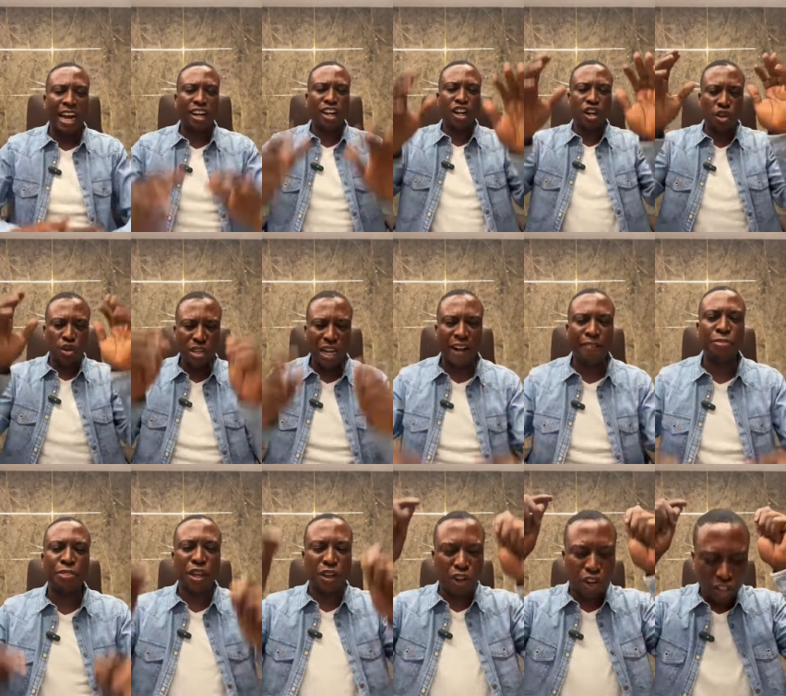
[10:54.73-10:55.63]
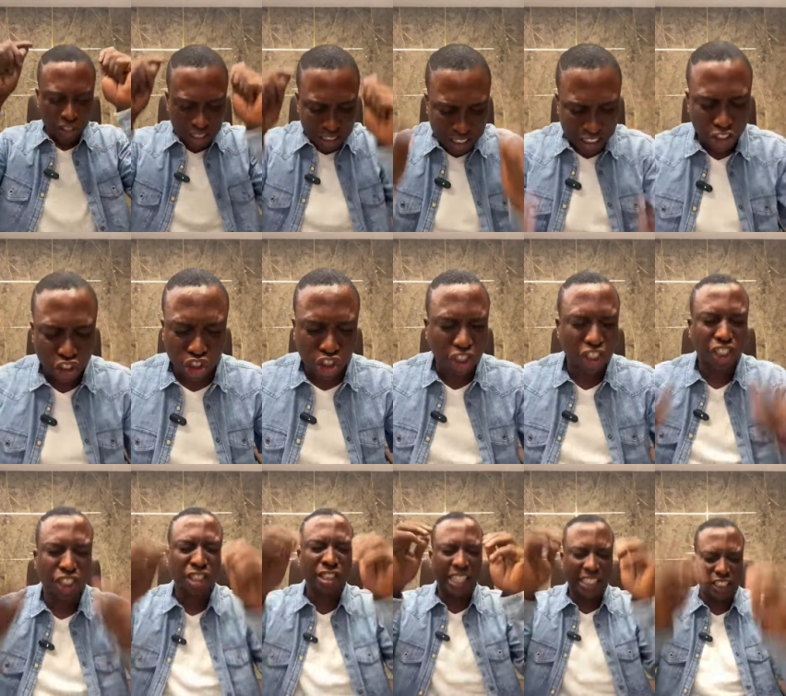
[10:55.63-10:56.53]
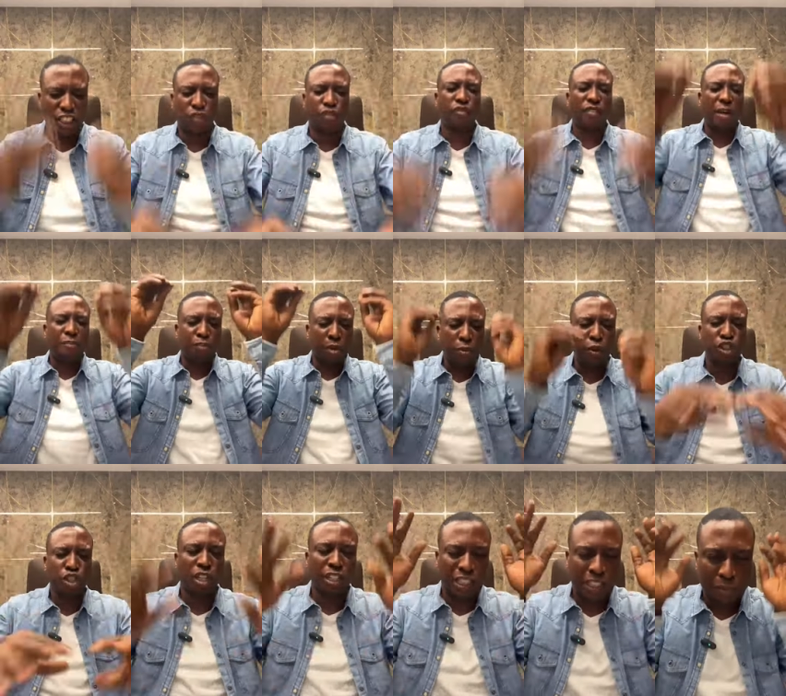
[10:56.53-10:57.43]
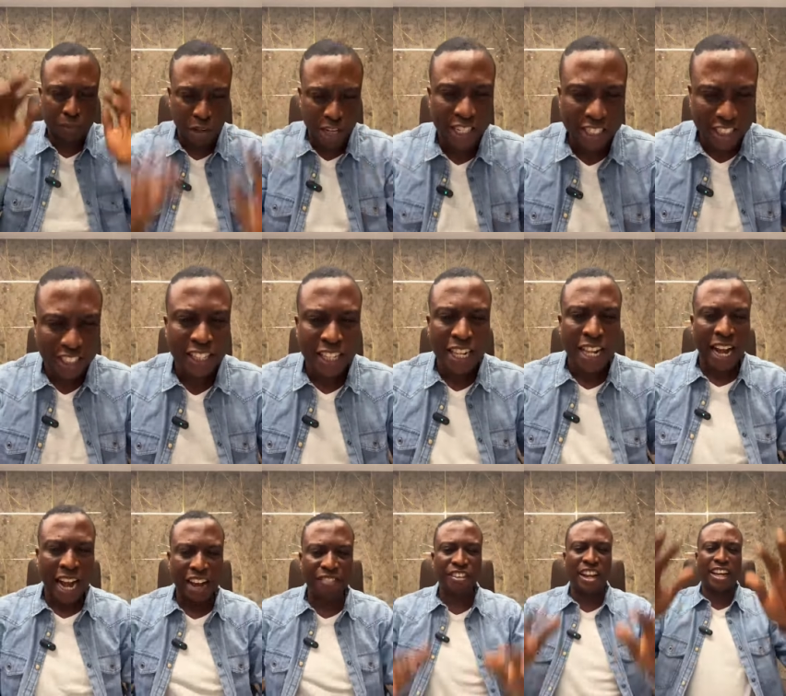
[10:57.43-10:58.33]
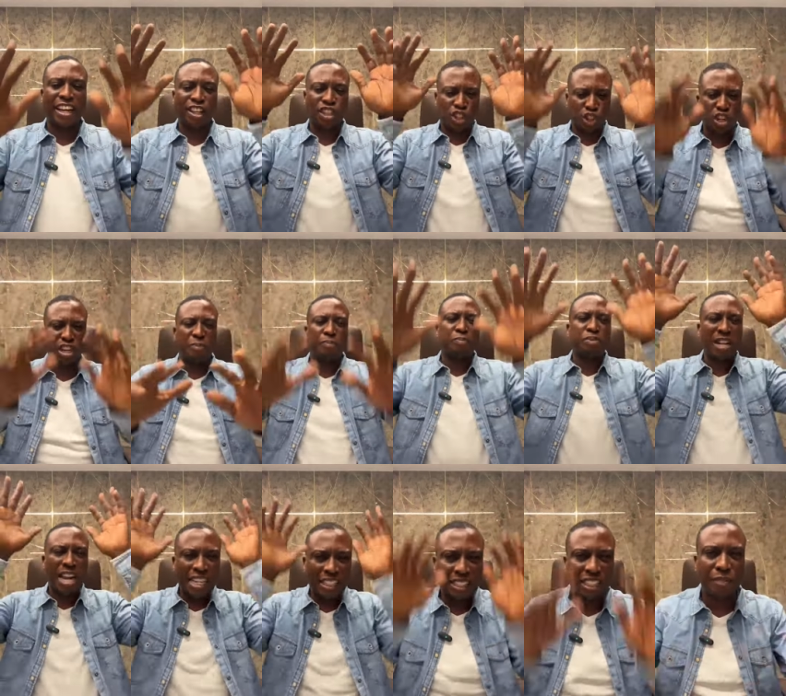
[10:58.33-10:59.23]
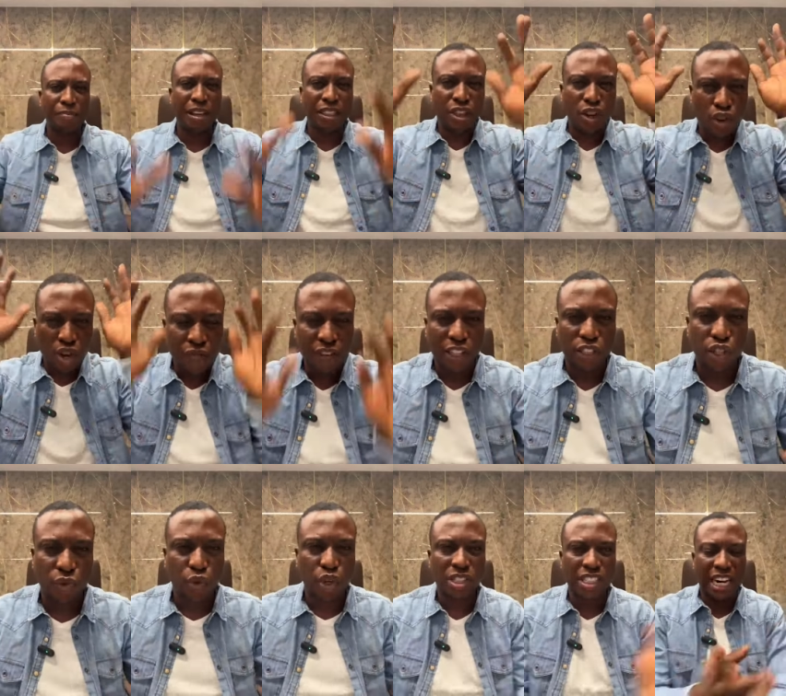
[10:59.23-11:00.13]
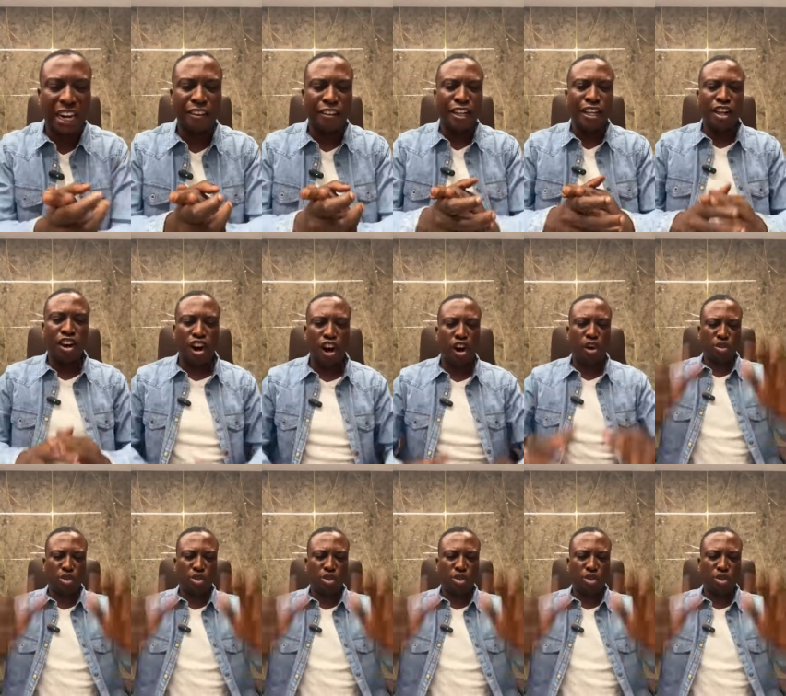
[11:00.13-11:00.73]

Hallelujah. The conditions necessary for my promotion is in place. I'm like a tree planted by the rivers of water.